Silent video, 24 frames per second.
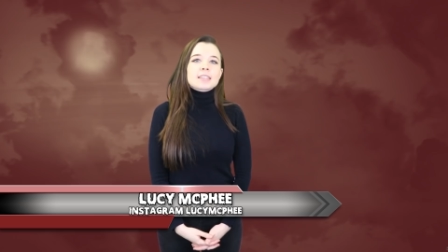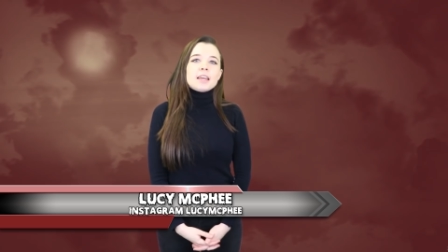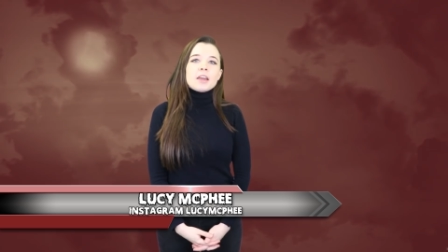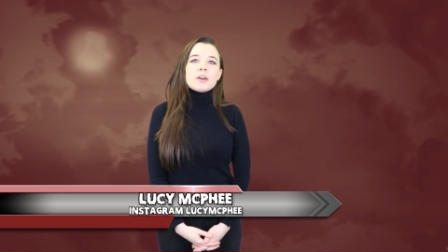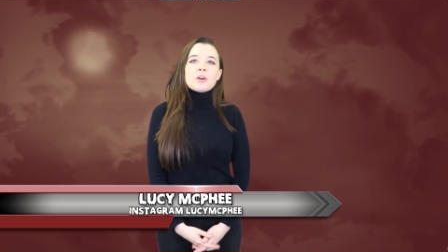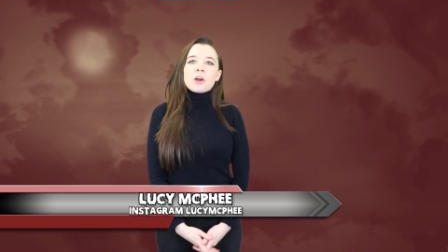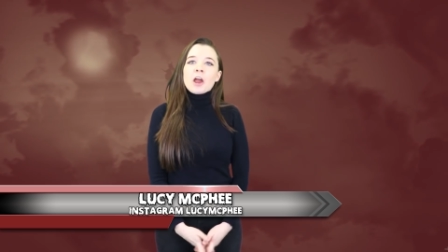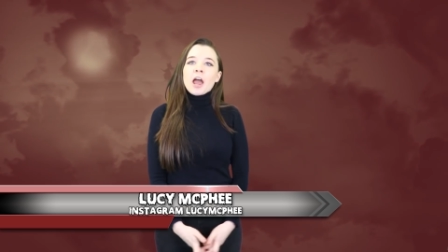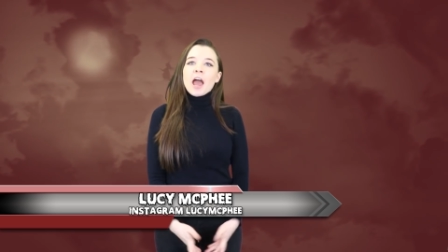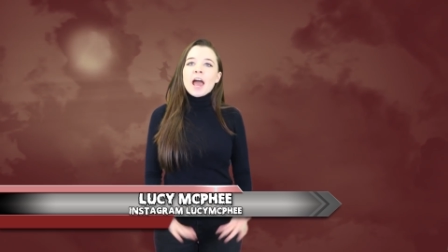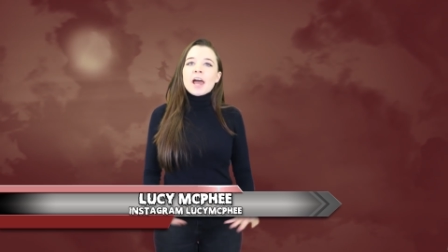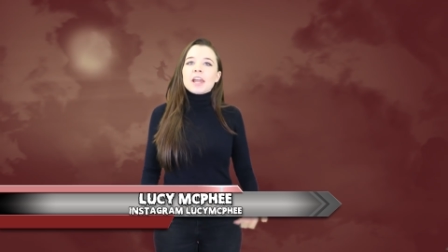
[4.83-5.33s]

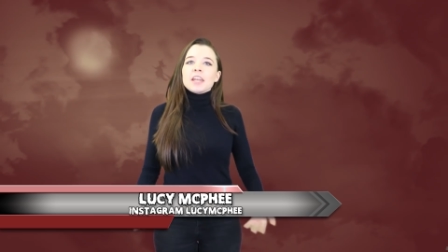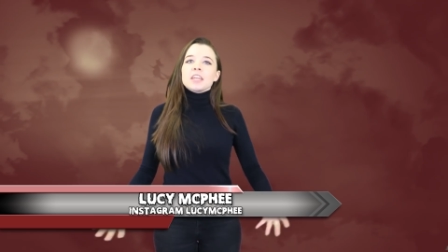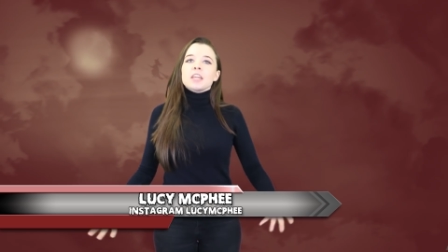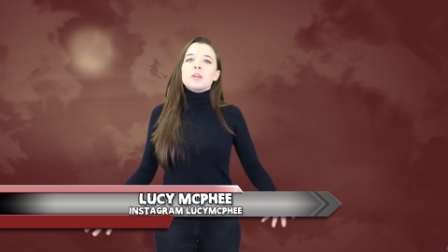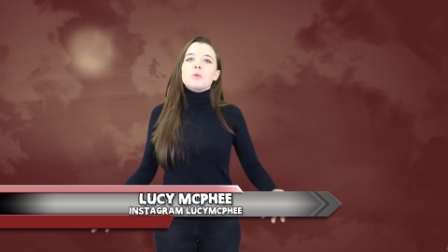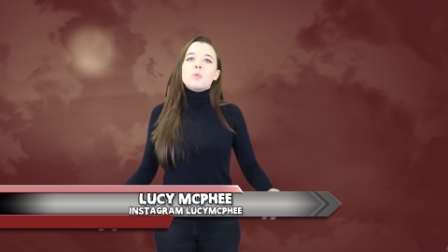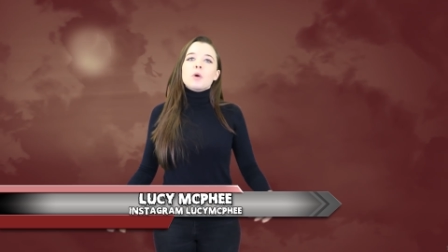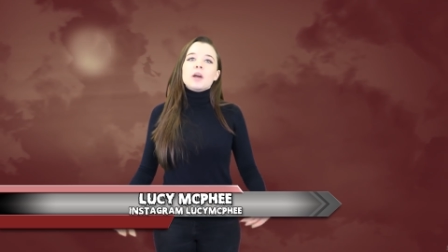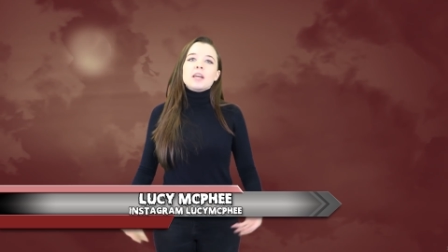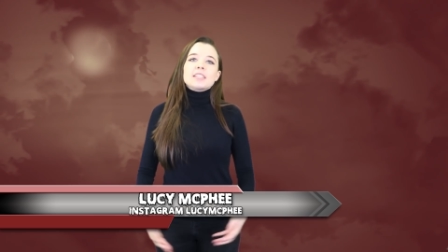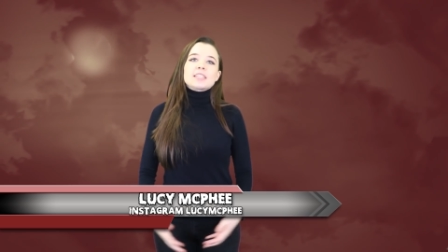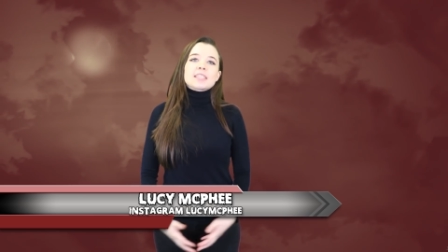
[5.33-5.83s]
They're a
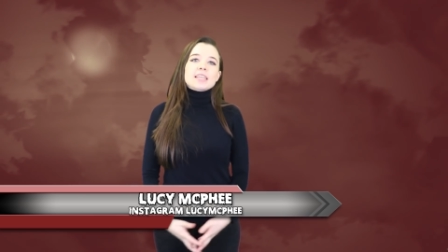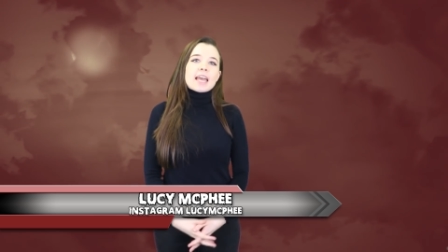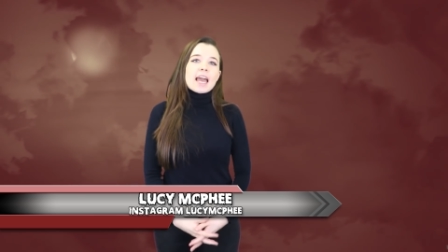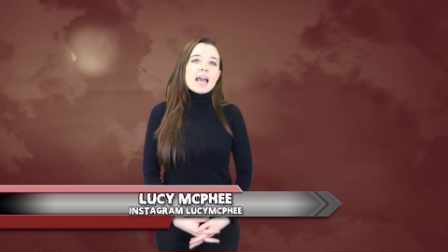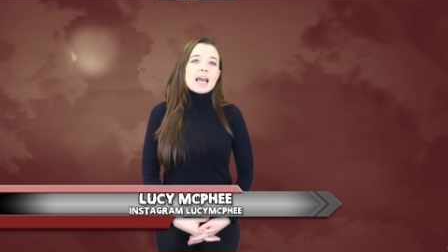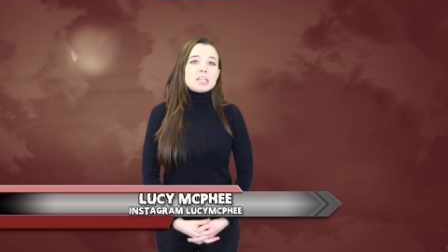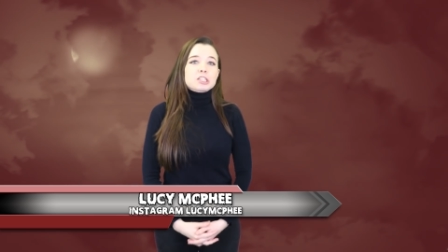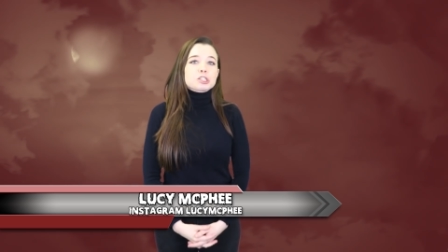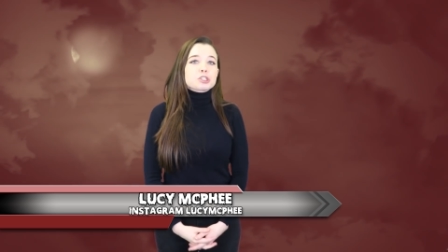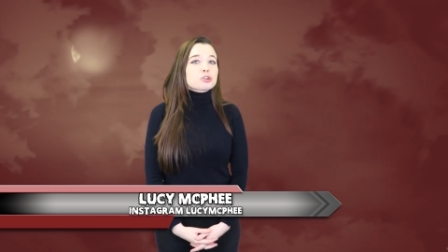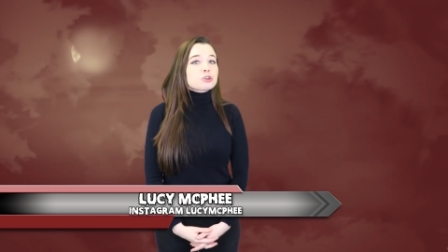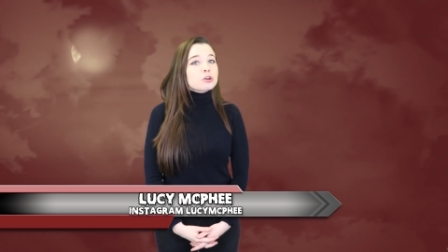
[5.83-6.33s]
handy way to
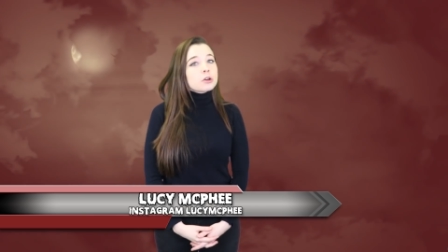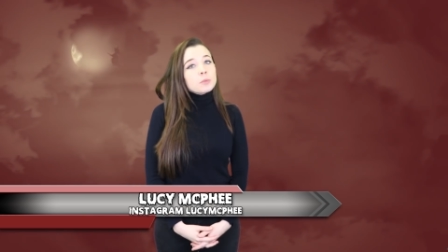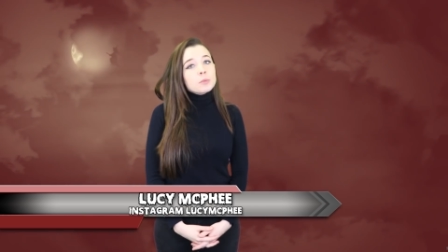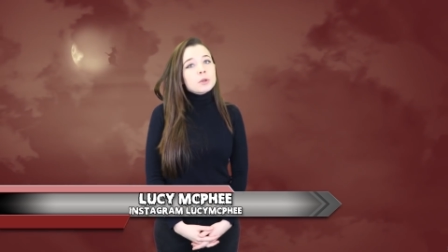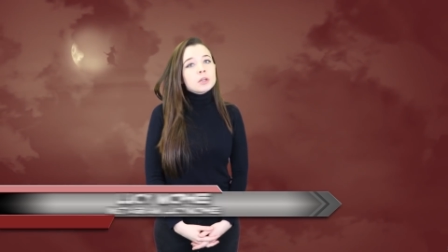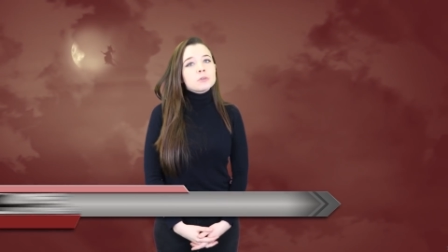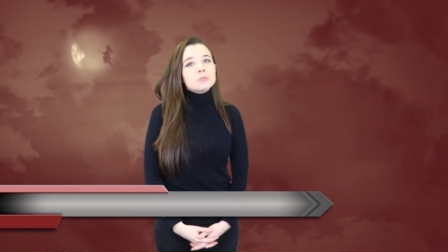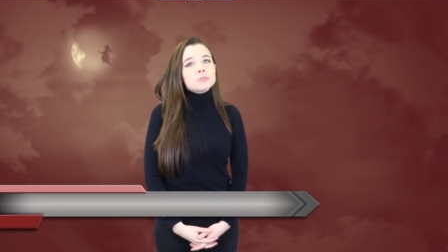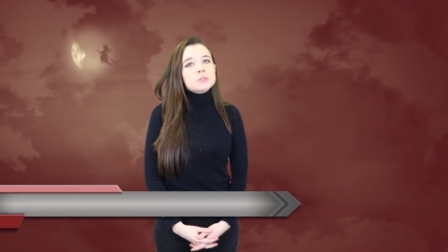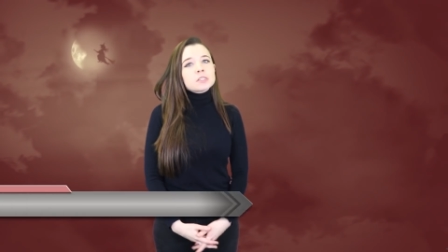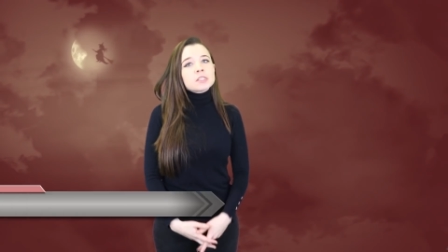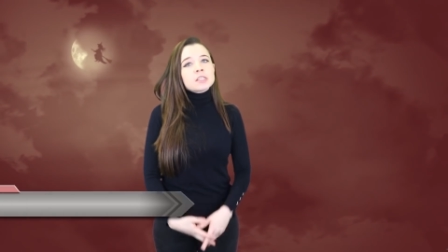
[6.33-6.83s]
catch
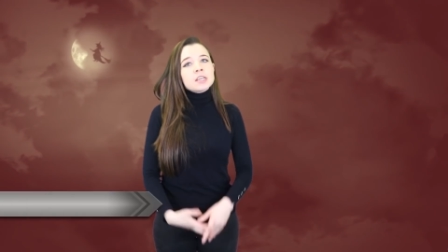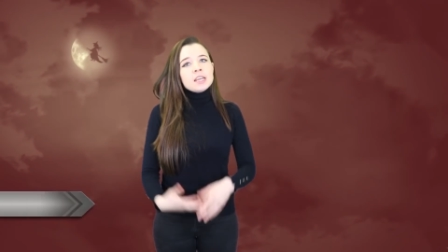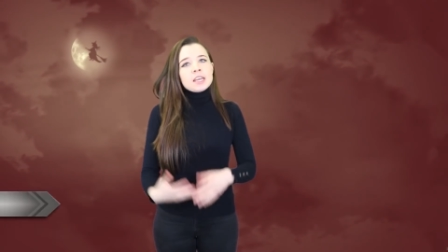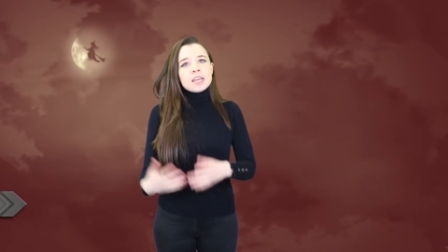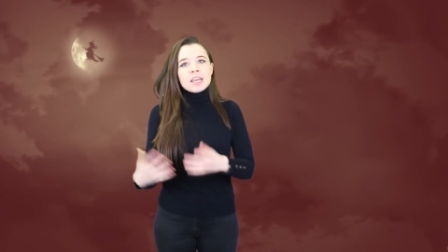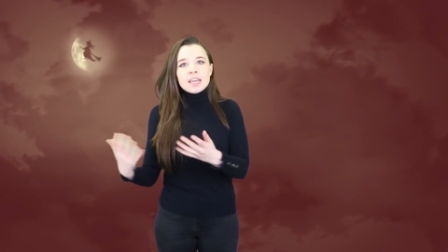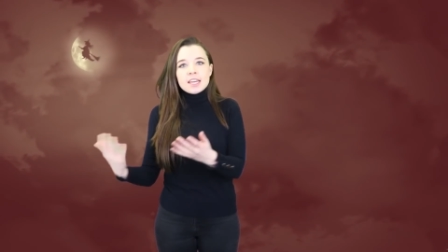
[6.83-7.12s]
criminals,